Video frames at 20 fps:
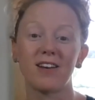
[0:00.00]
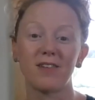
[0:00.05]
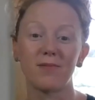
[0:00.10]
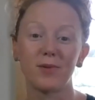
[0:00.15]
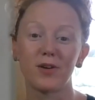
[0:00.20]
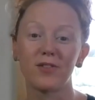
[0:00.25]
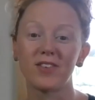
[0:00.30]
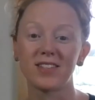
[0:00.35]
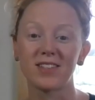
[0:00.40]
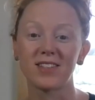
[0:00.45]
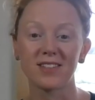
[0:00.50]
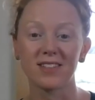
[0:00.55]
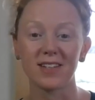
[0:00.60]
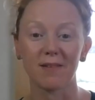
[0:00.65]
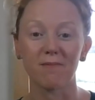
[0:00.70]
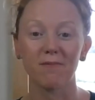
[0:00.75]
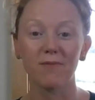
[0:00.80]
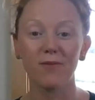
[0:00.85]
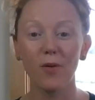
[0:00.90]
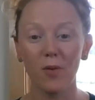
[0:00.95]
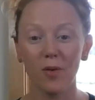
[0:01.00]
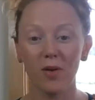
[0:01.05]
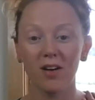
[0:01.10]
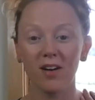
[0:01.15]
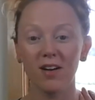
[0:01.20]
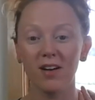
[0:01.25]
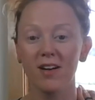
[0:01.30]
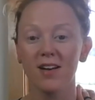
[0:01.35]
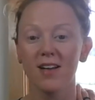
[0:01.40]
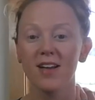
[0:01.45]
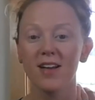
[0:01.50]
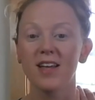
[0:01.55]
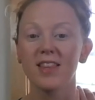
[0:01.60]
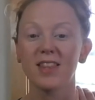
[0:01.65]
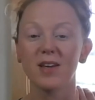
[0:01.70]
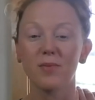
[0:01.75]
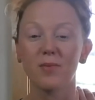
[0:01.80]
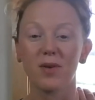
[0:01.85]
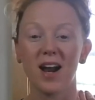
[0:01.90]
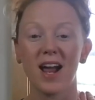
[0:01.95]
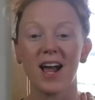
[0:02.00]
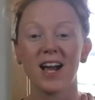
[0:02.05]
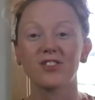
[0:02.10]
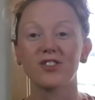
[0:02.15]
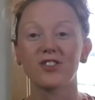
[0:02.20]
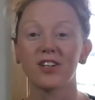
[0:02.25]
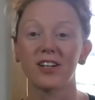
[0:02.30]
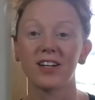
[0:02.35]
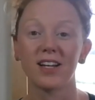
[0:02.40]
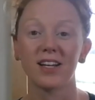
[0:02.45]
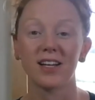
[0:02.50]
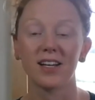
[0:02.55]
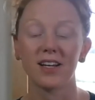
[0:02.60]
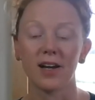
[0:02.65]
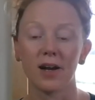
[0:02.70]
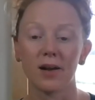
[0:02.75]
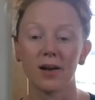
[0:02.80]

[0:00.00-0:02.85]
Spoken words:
to move into step 4, then we're actually gonna,